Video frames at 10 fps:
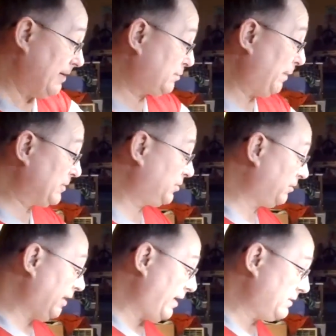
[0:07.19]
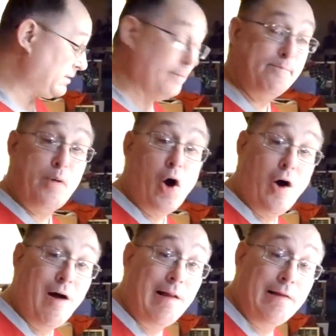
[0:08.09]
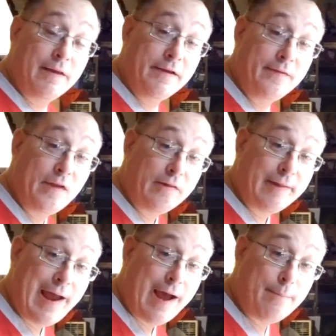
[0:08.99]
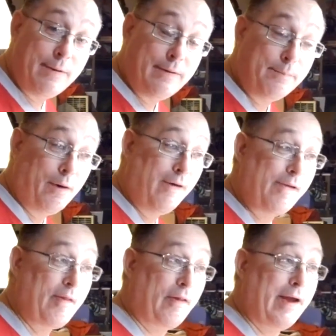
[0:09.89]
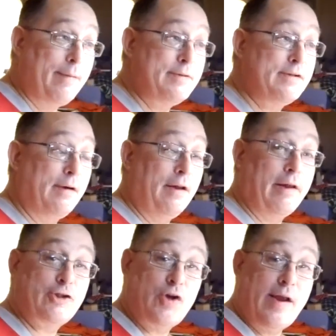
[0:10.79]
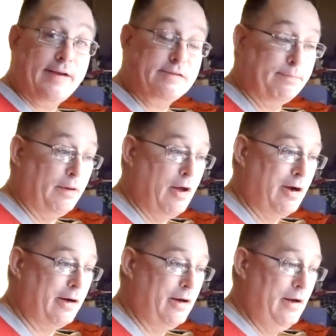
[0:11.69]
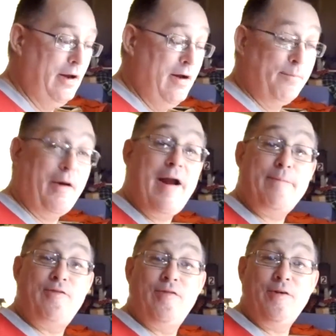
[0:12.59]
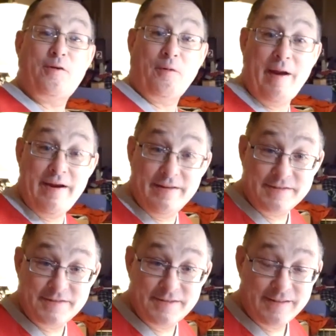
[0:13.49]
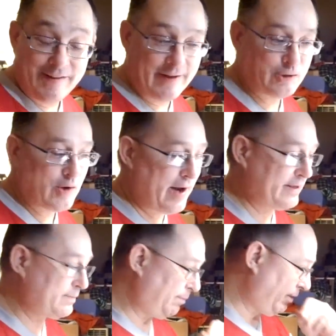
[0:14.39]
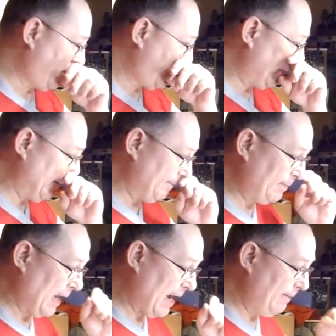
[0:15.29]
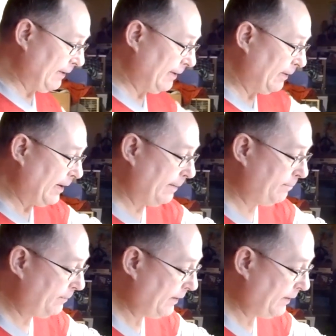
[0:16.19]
Special thanks to Paul in the Lab. Paul in the Lab is an electronics blog, perhaps the greatest electronics blog on the internet.